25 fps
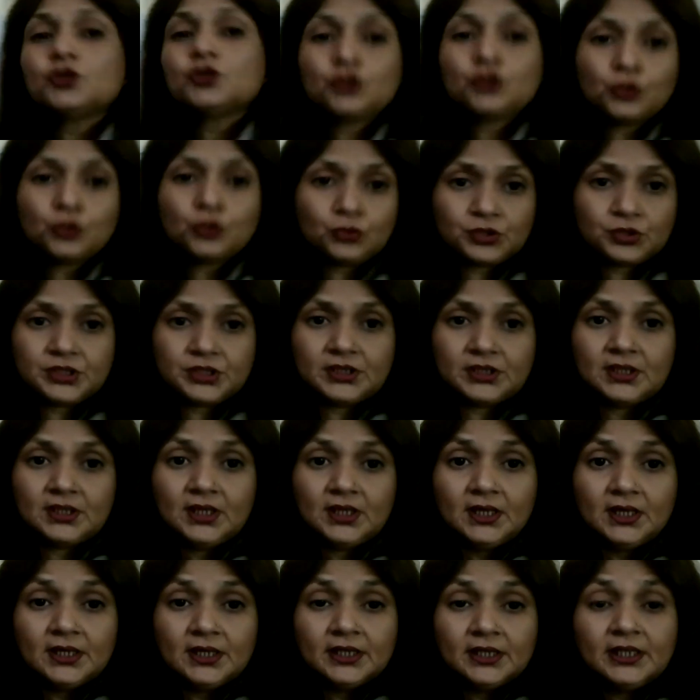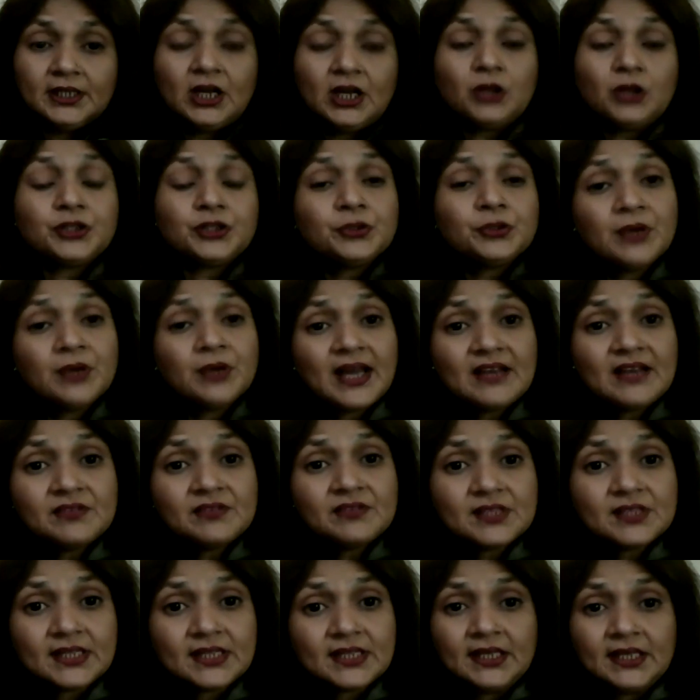total. Now, you have
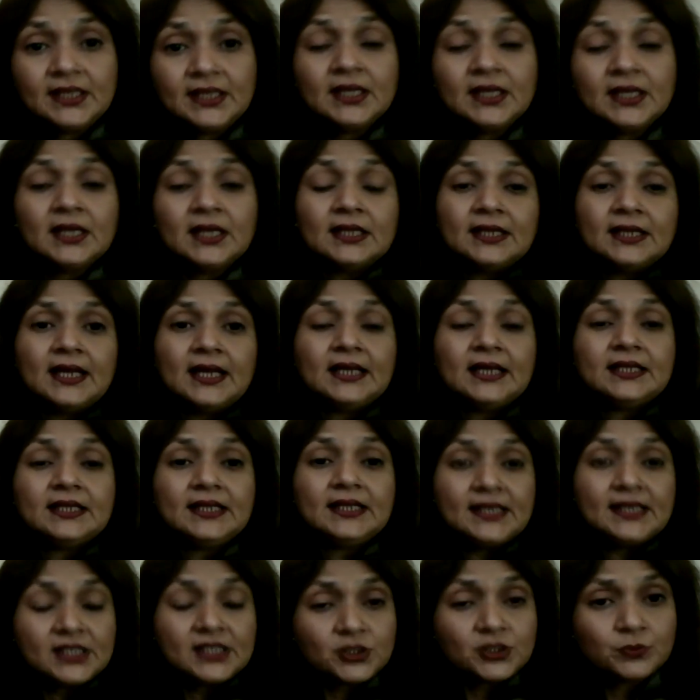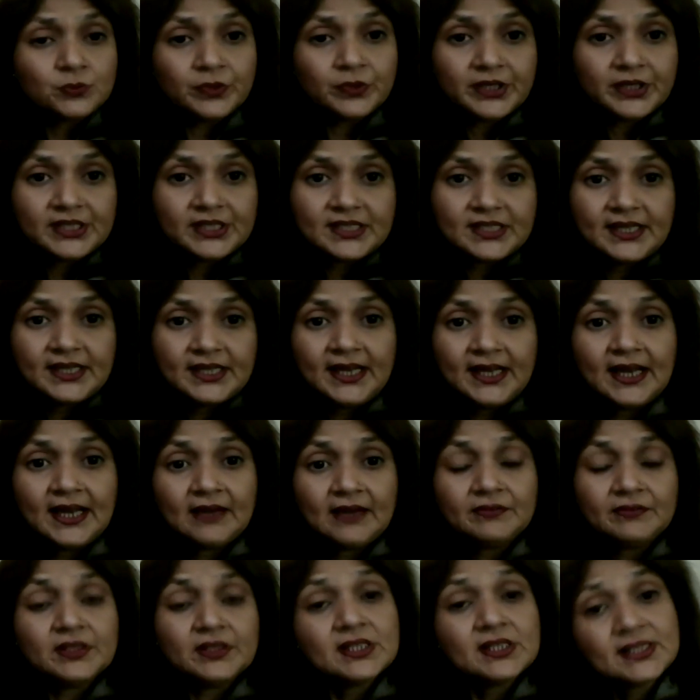seen that these words, they
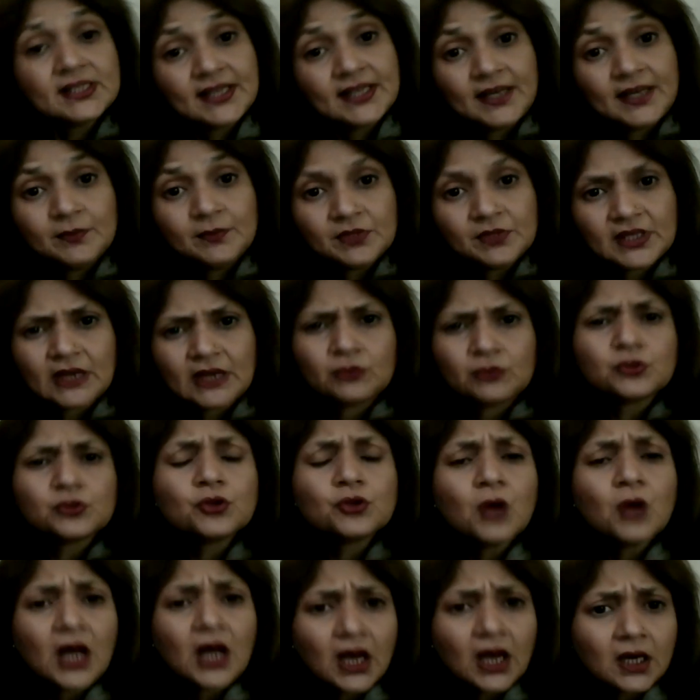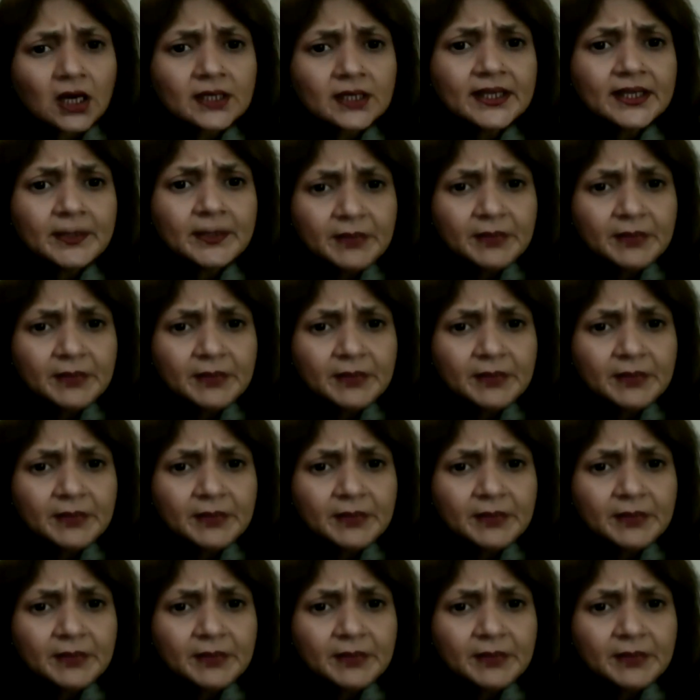have the same sound. So, are their